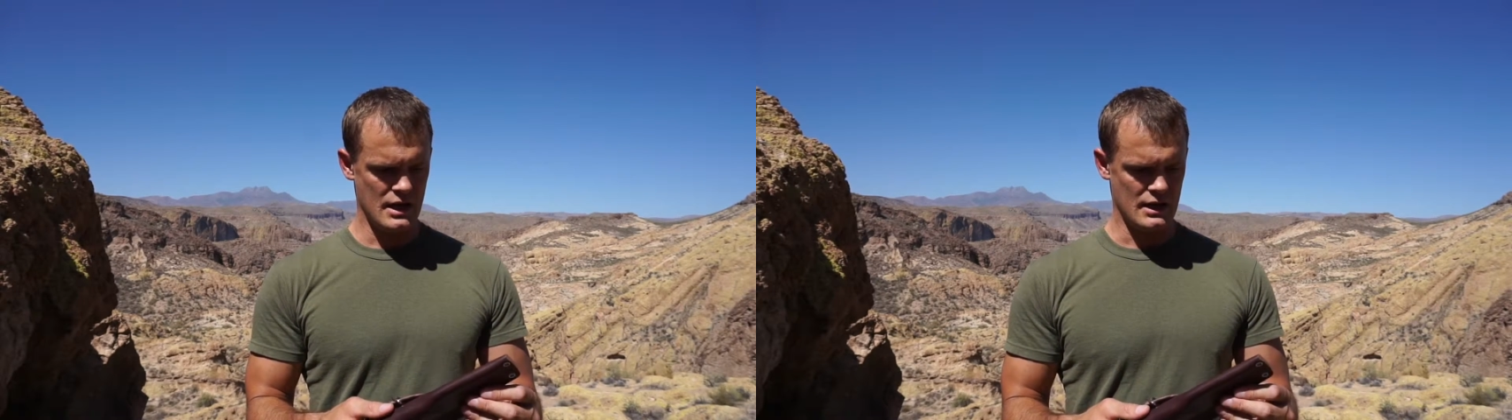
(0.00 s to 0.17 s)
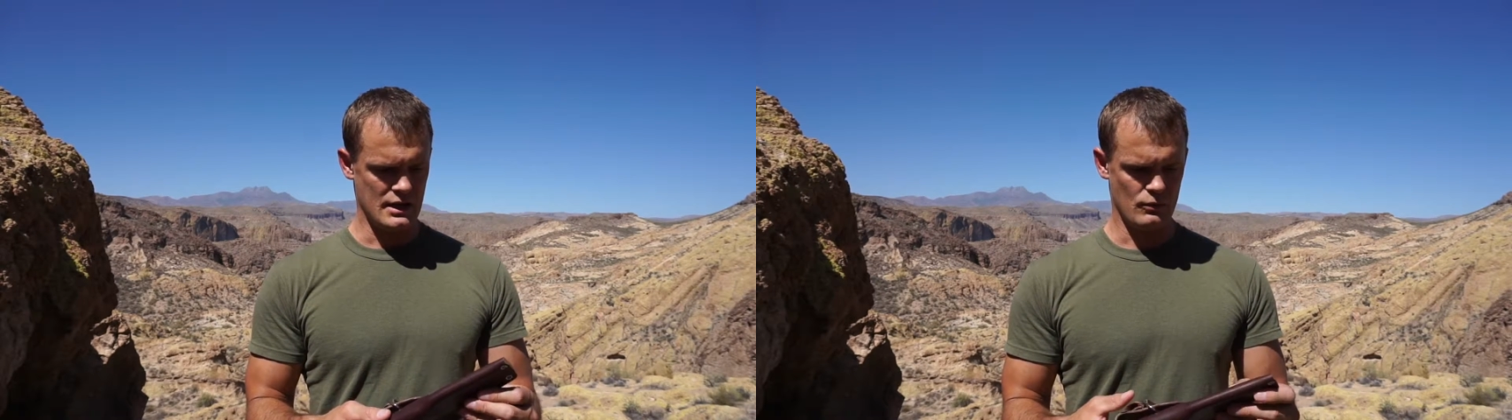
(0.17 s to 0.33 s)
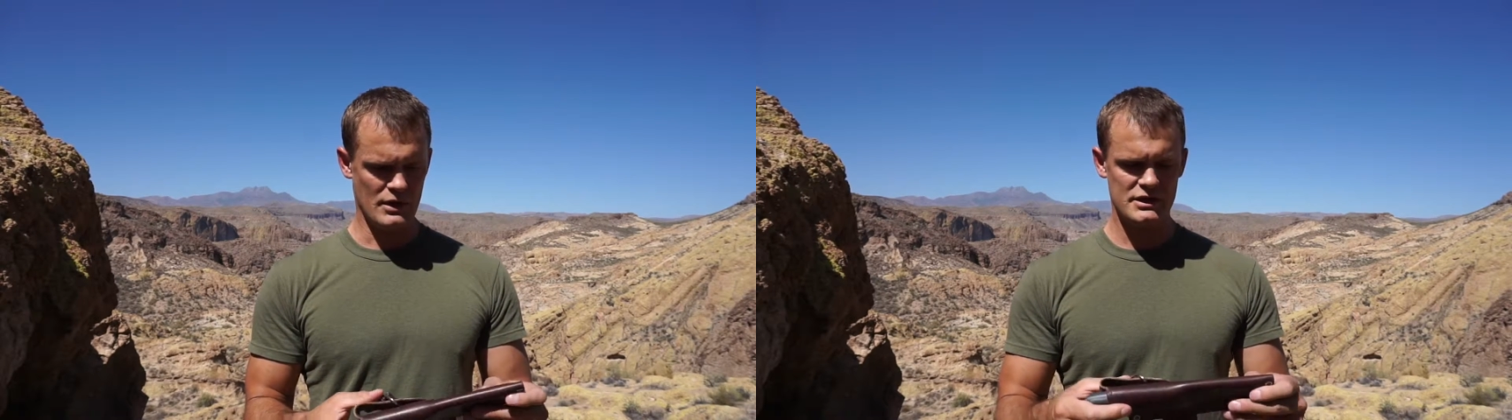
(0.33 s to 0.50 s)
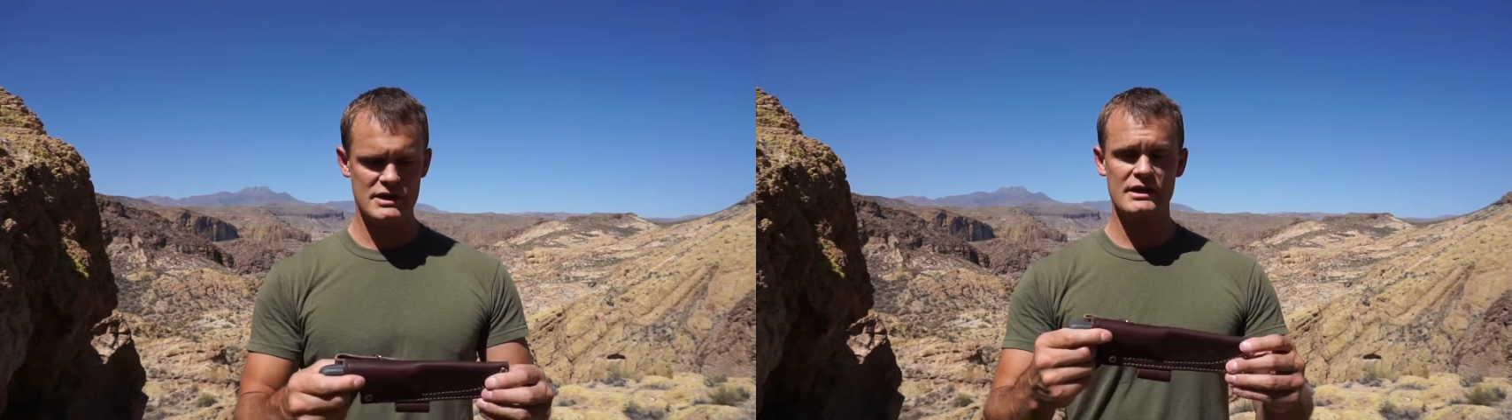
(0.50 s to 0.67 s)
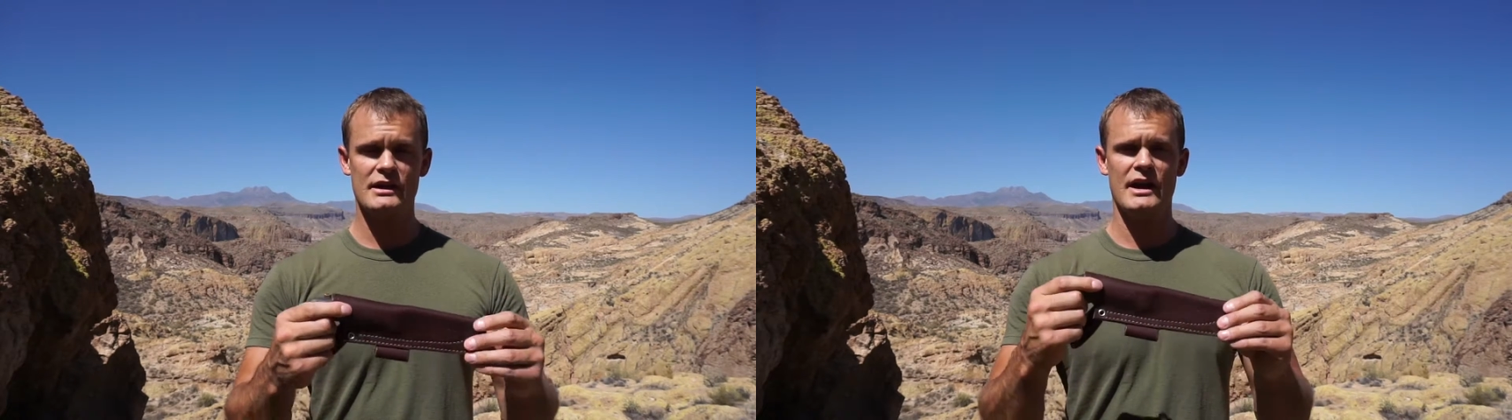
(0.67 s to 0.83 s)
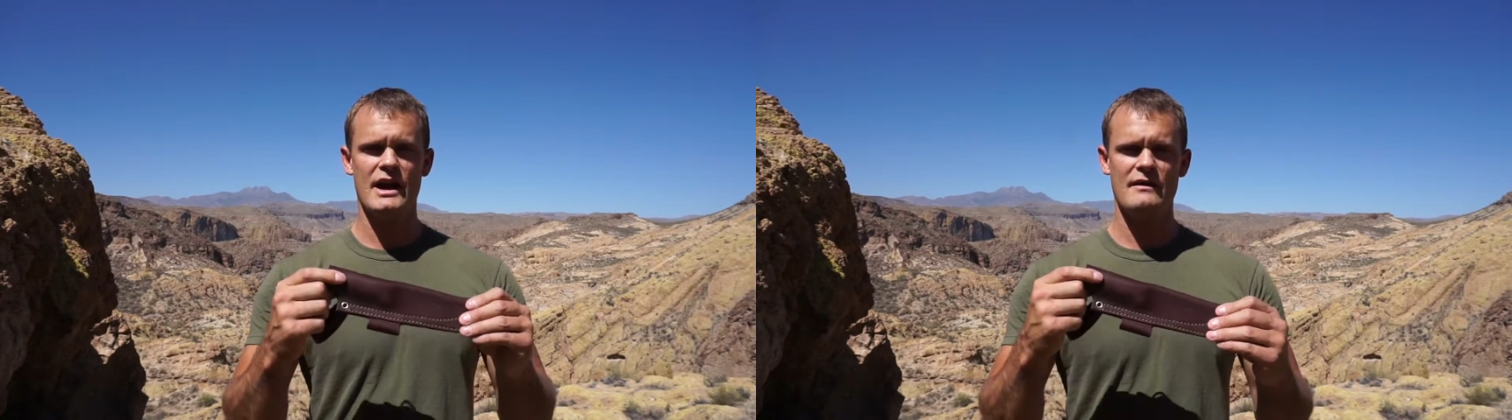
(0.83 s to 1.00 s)
One
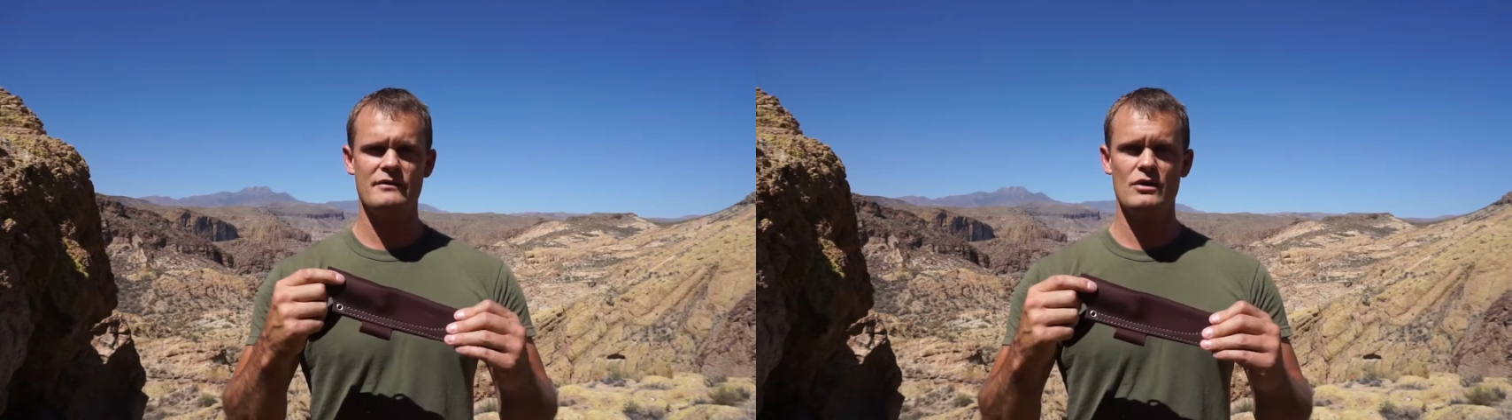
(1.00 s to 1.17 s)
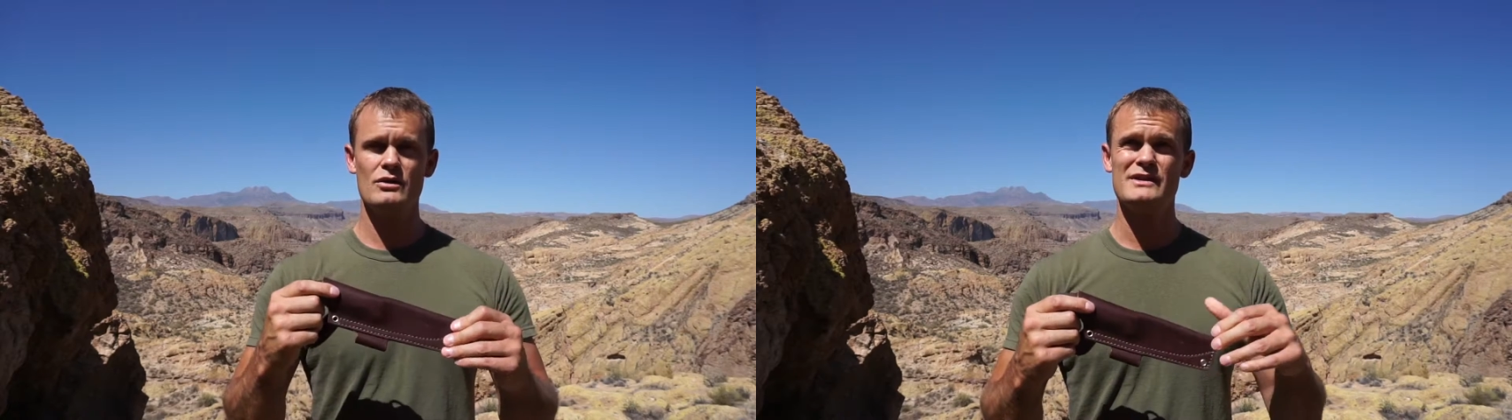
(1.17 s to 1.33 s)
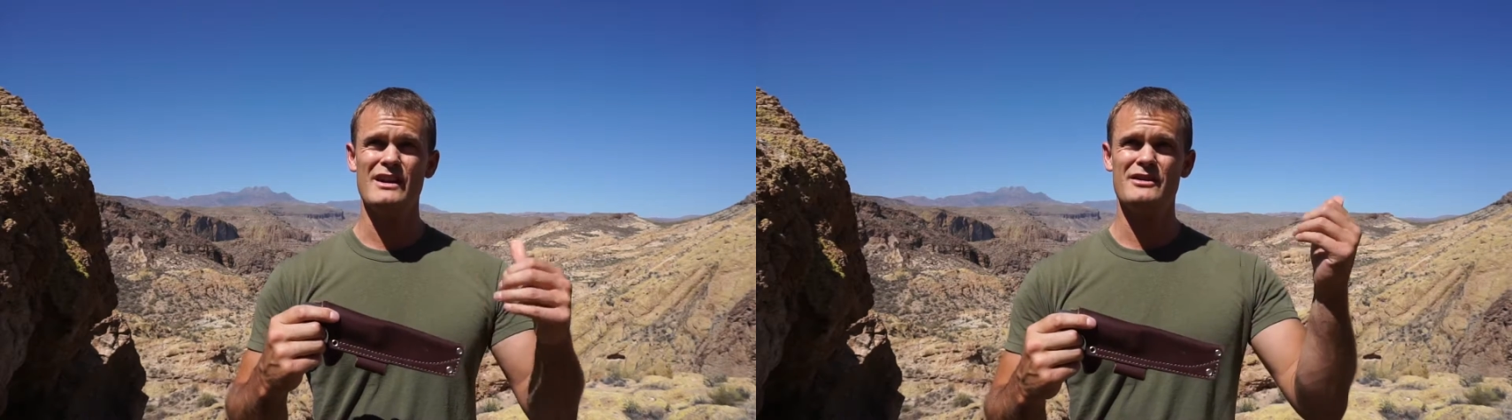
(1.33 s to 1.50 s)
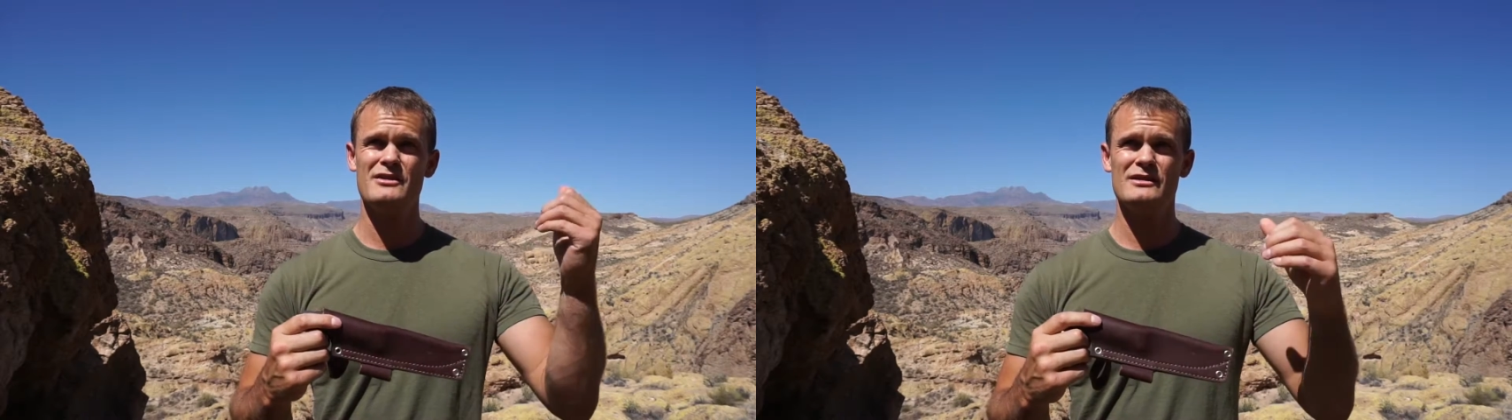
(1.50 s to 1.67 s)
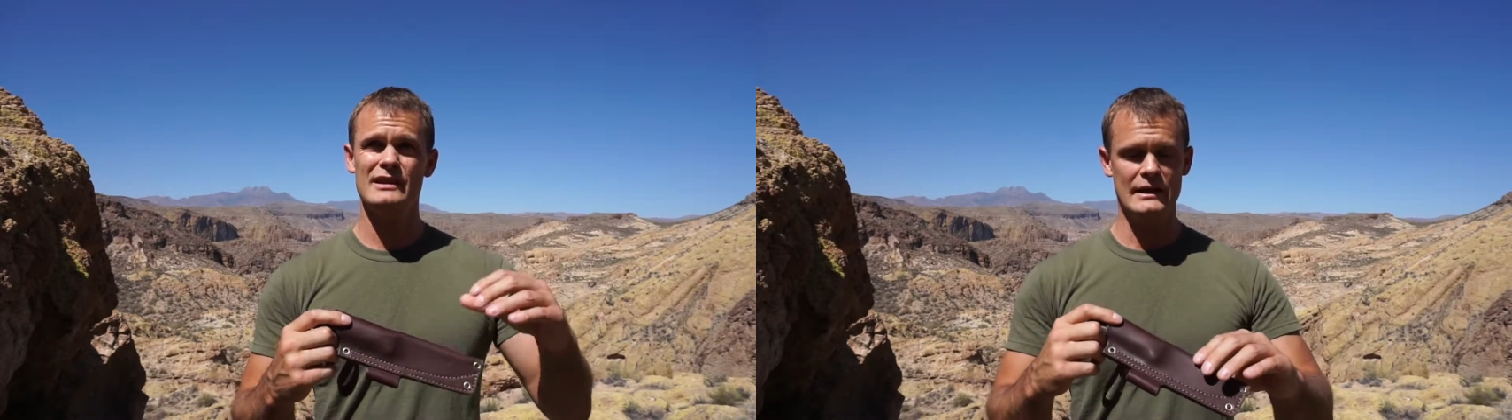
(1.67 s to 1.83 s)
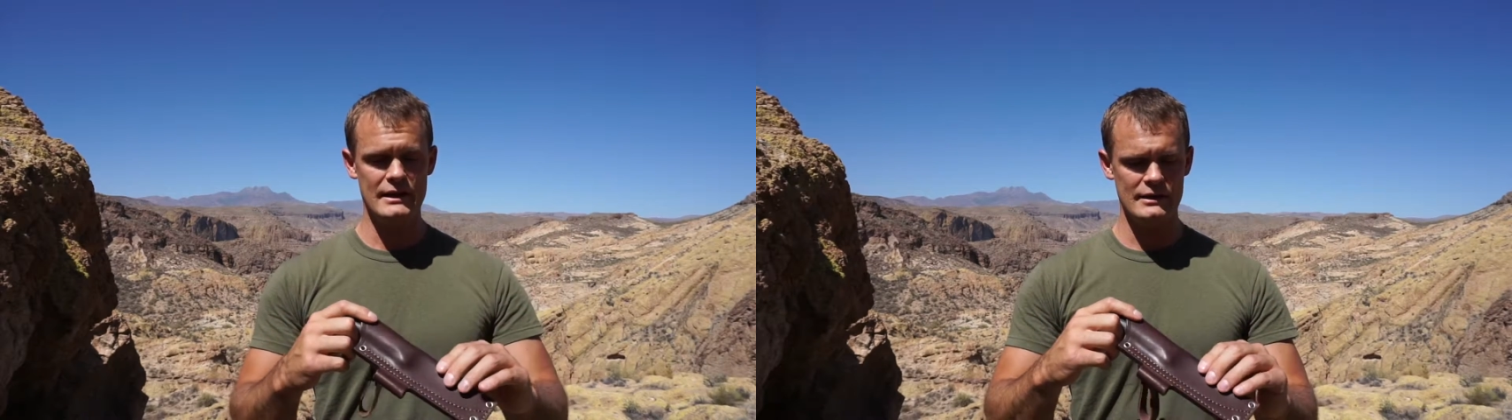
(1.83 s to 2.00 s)
thing that I have noticed out here
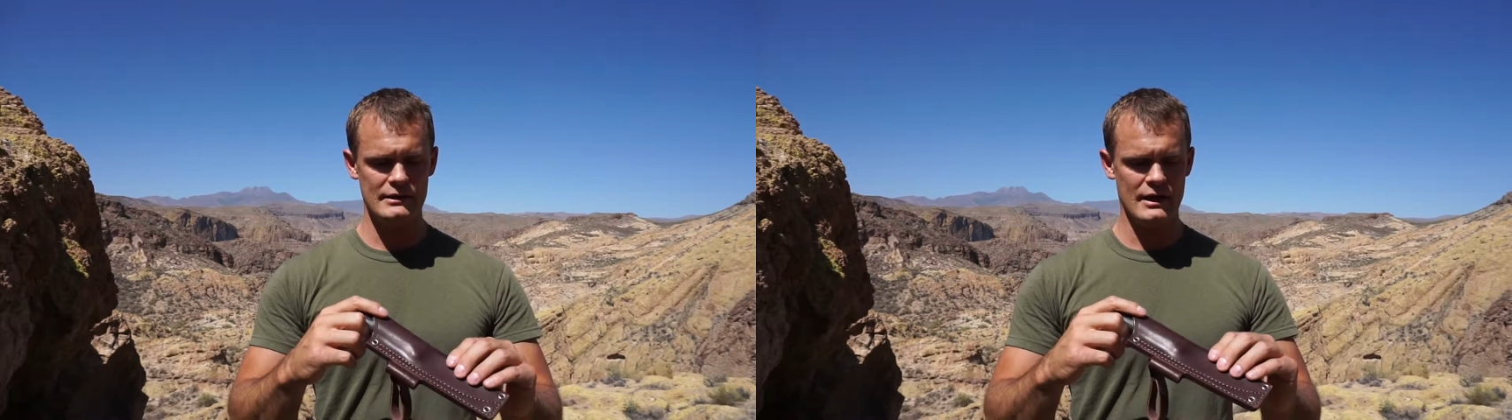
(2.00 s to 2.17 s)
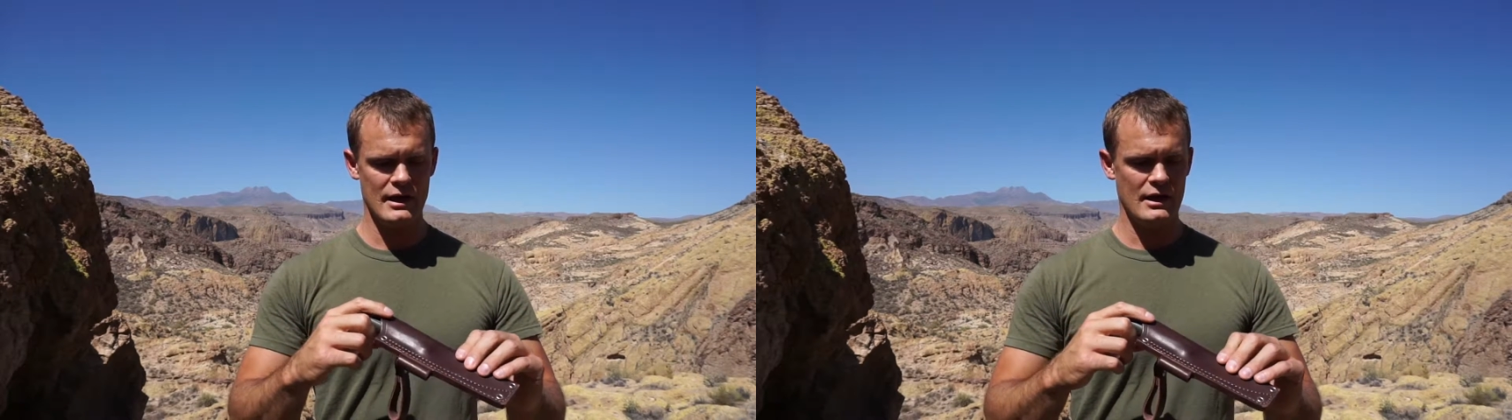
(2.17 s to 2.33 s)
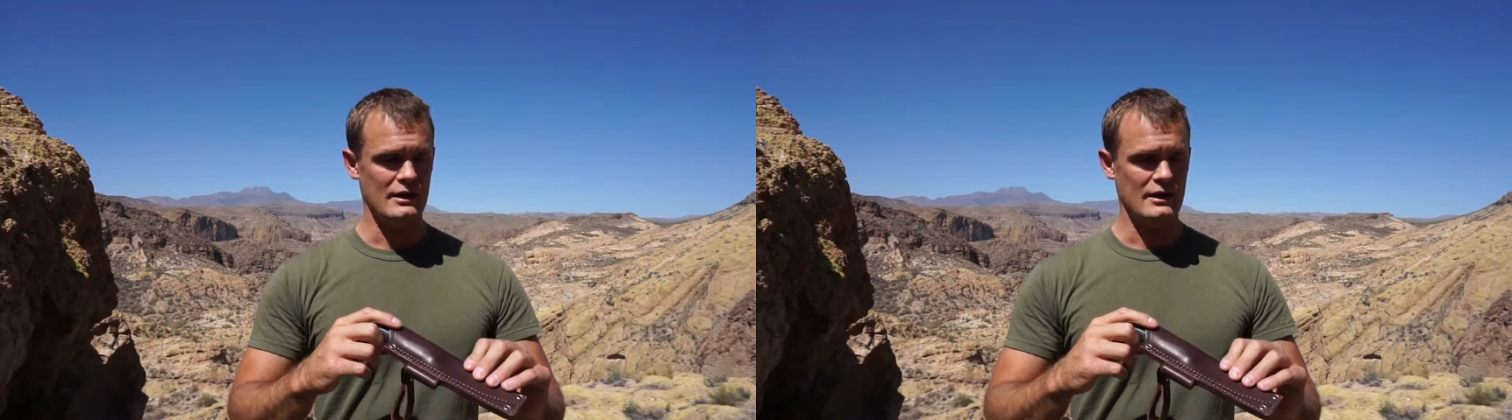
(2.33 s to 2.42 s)
in the heat,